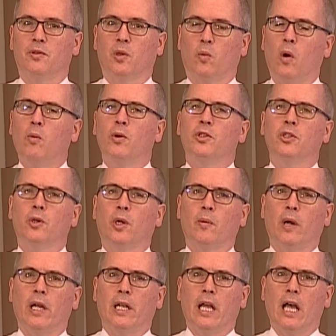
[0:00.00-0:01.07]
So what we're doing
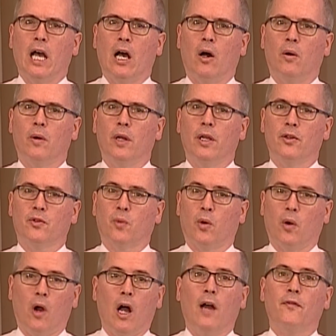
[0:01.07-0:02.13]
right now is
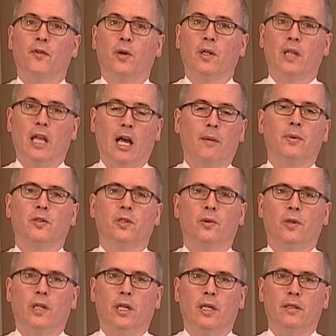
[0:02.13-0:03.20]
we're offering the
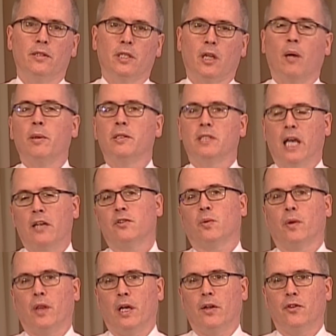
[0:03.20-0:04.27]
opportunity to come and test
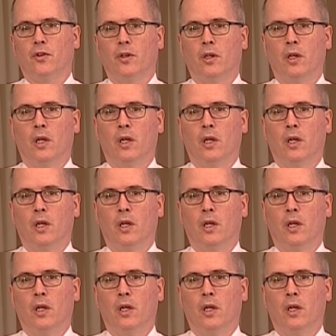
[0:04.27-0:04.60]
with us,